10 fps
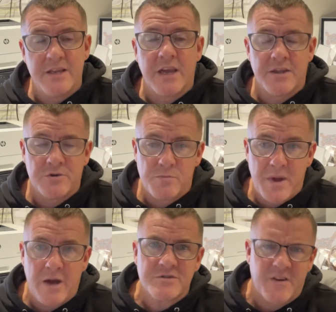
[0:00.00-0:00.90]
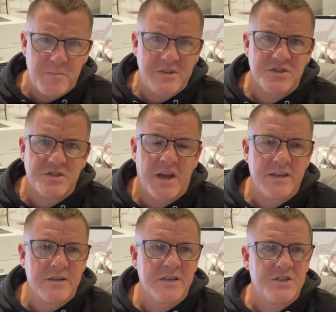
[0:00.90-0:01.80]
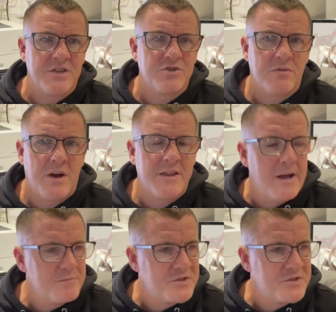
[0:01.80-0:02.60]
get their new belts, have pictures taken, etc. like that.